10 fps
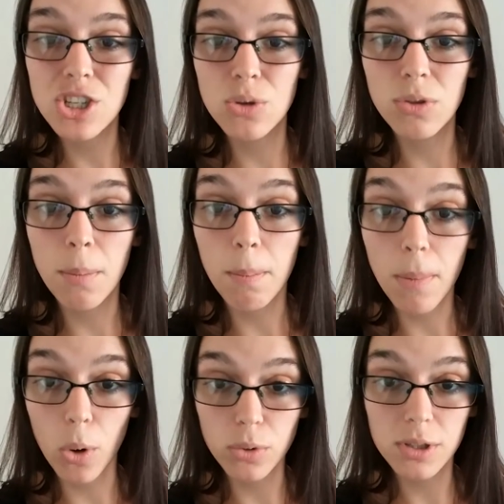you the
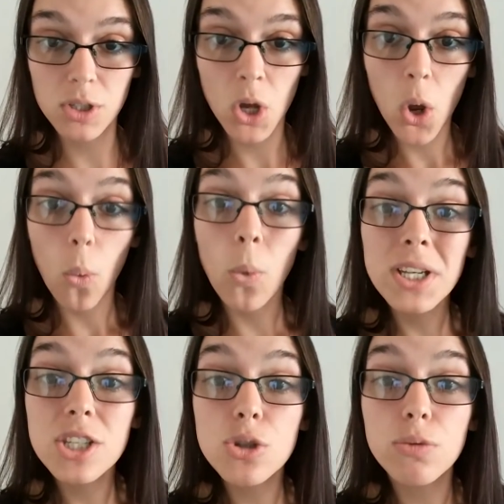most? What
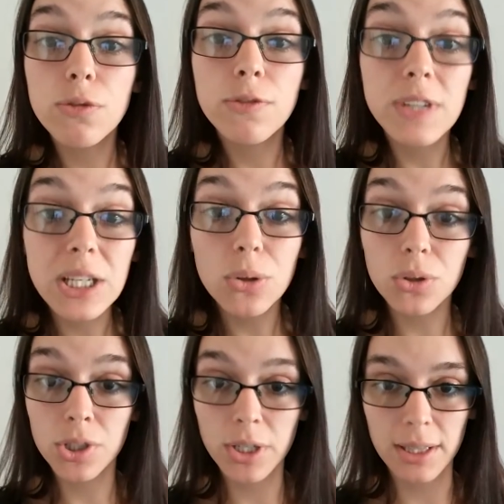did you feel
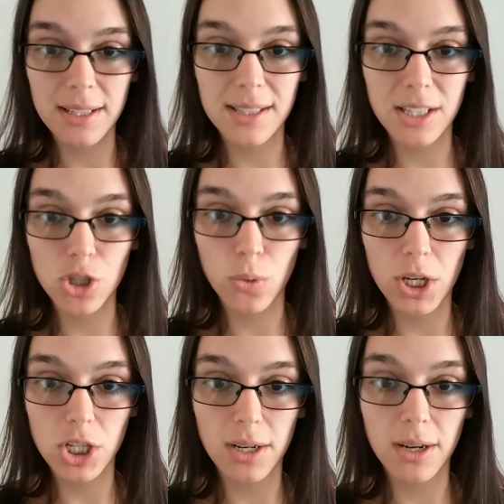during this
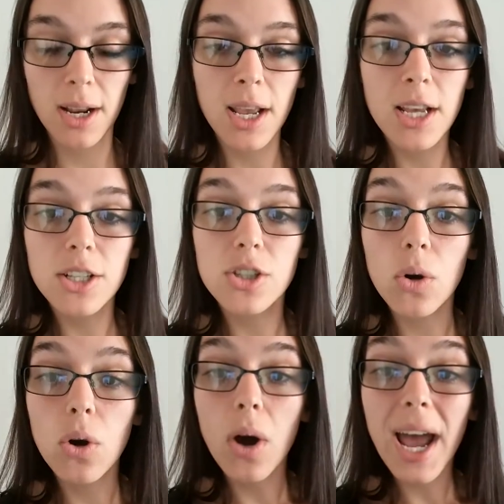situation? So
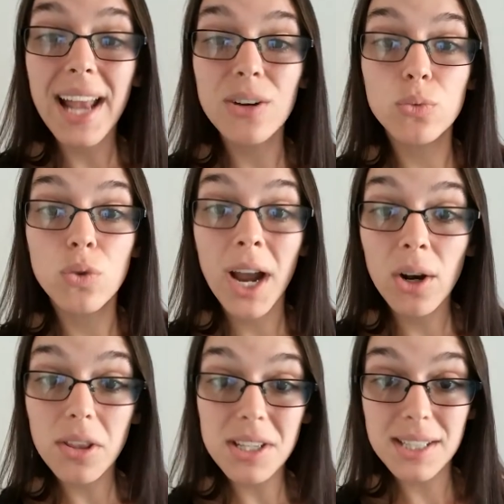go ahead and write
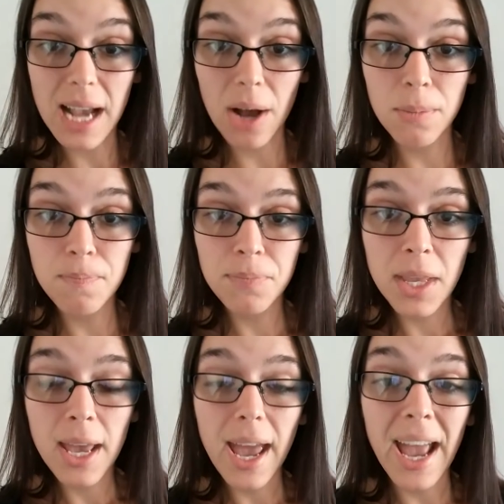all this down.
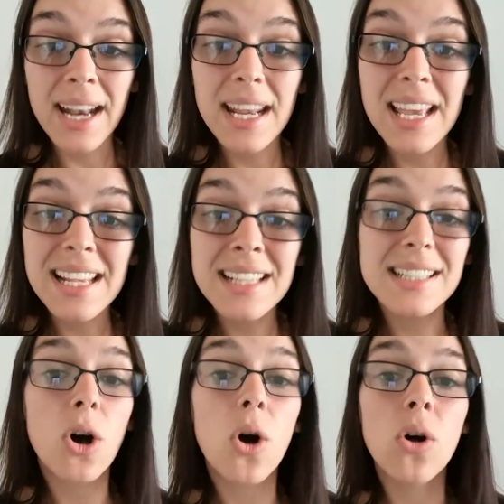And it is
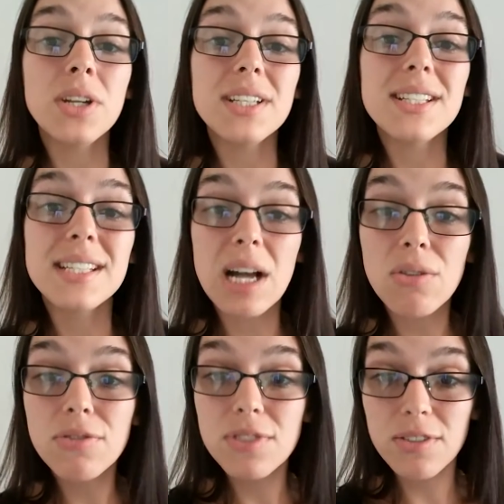called
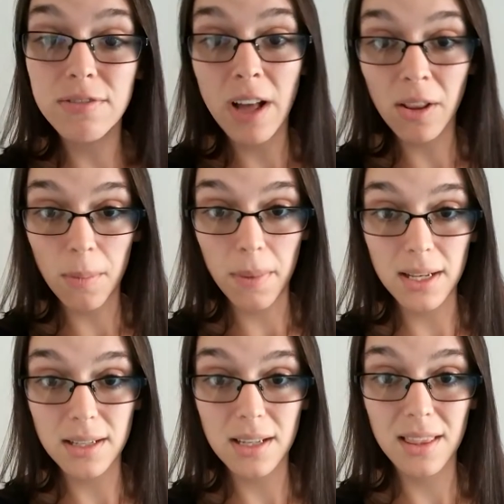
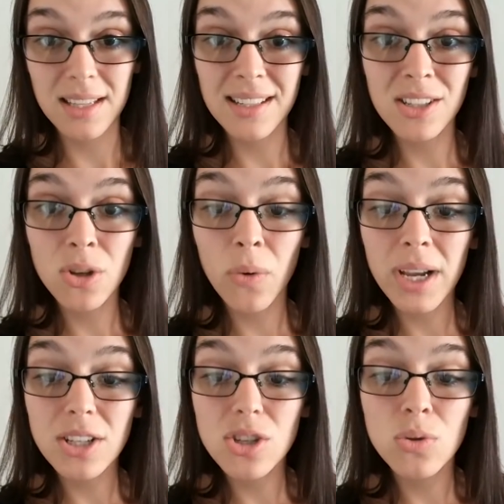self-development. This is
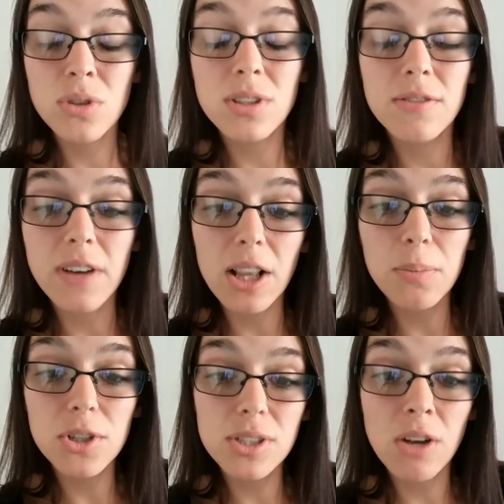going to develop
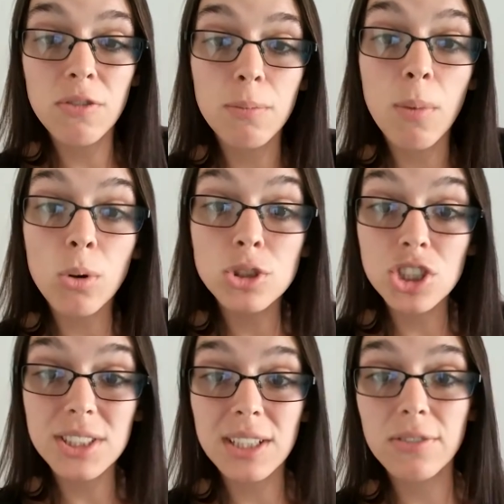yourself, mold
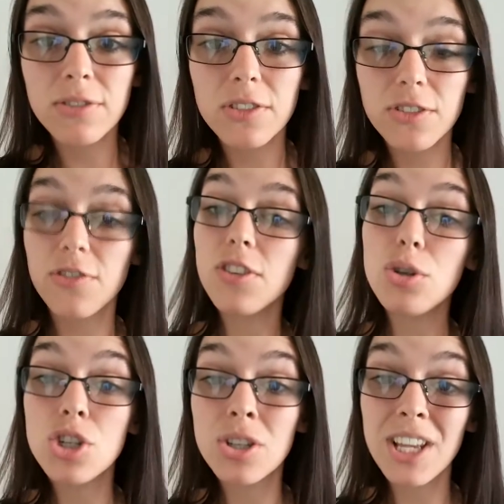yourself for the
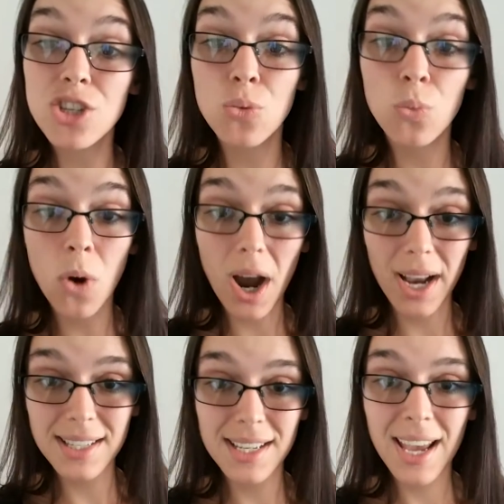future that you want,